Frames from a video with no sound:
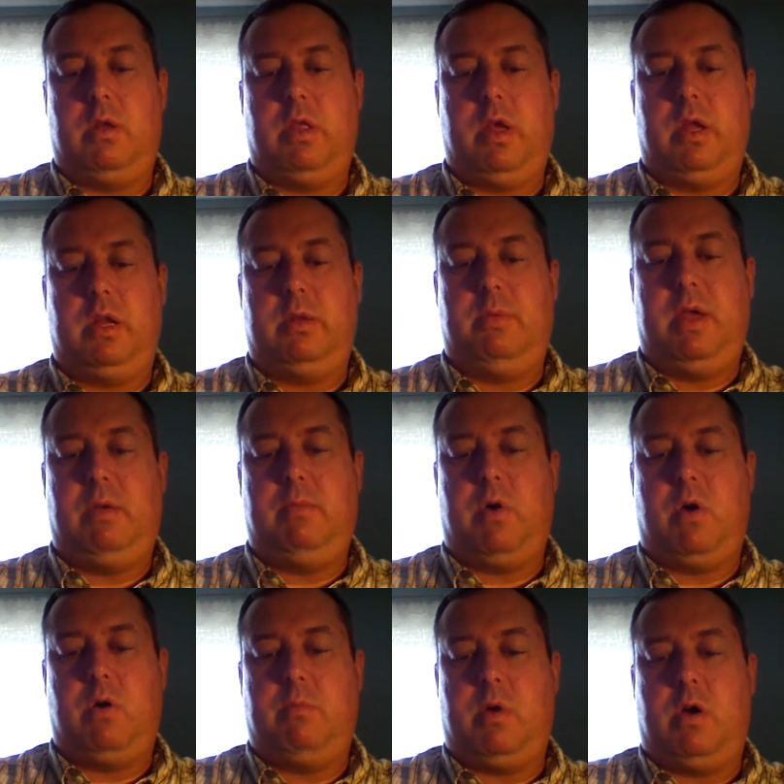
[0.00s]
the ping
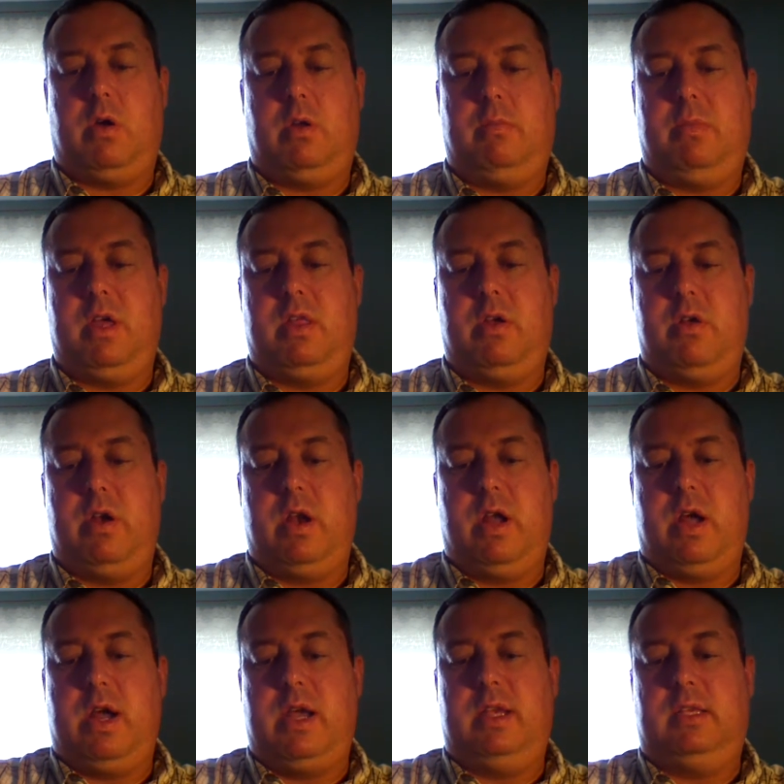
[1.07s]
pong ball, to be in there
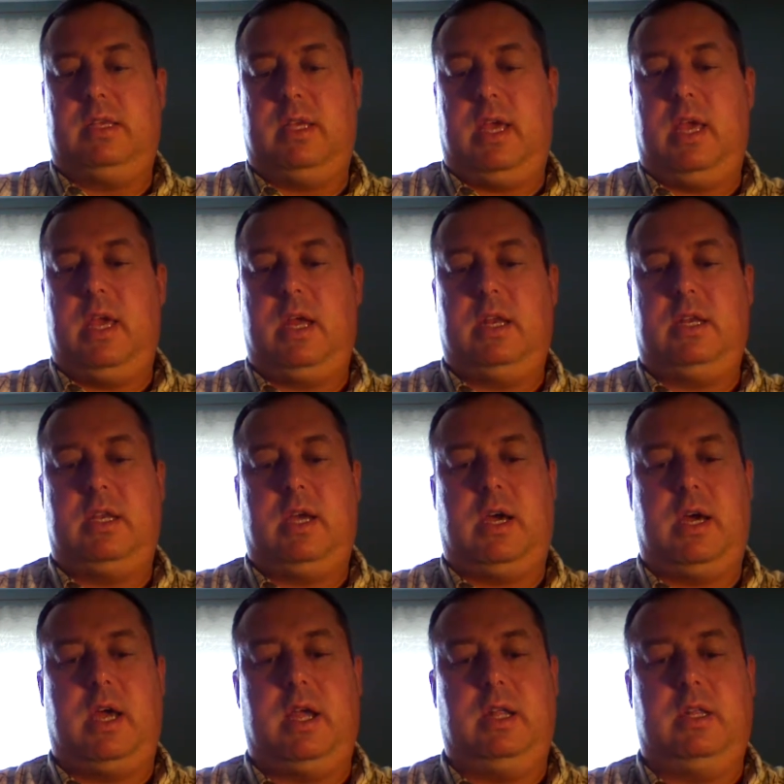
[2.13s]
nice and
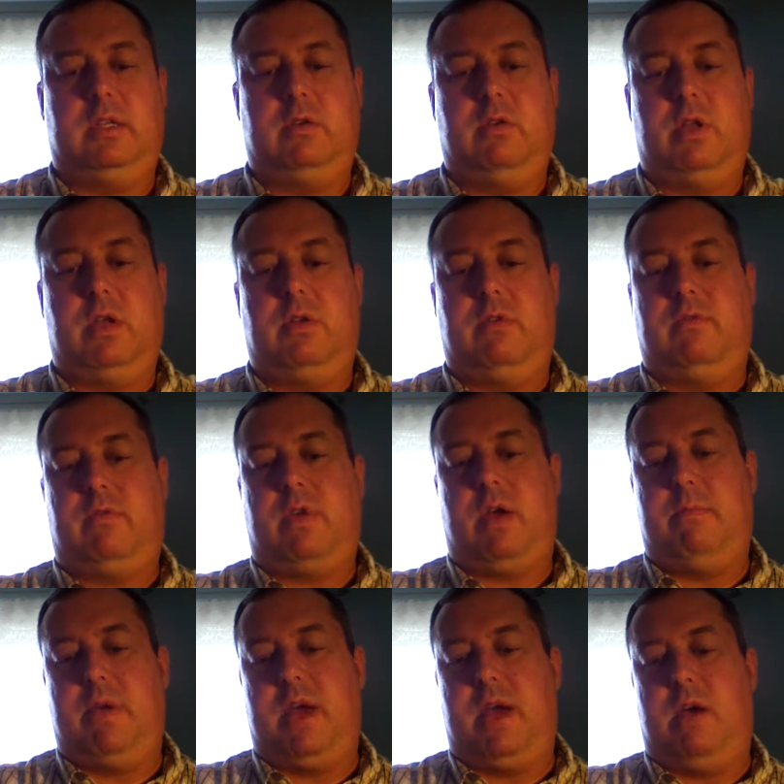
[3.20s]
tight so it doesn't
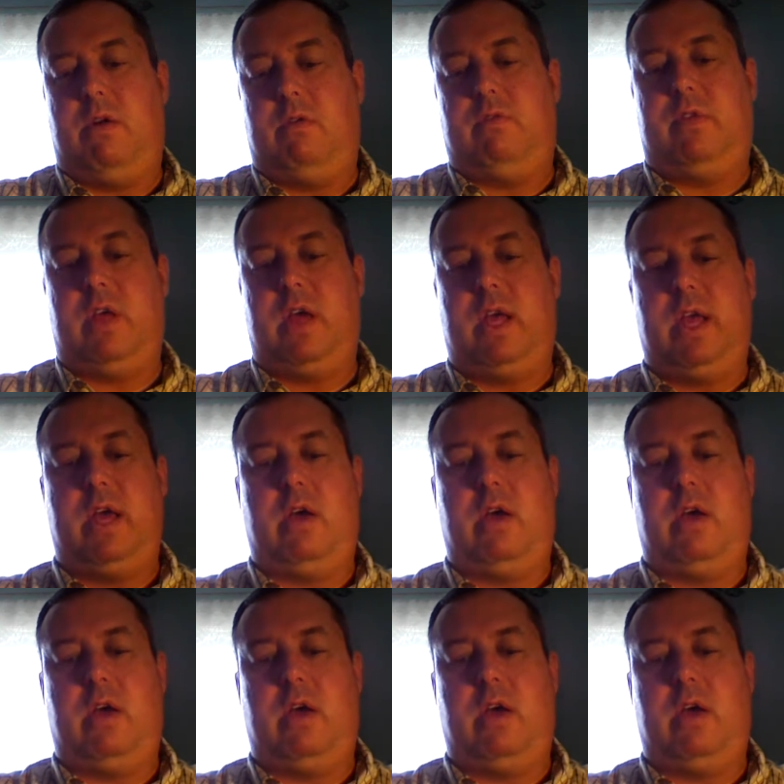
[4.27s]
come out and fly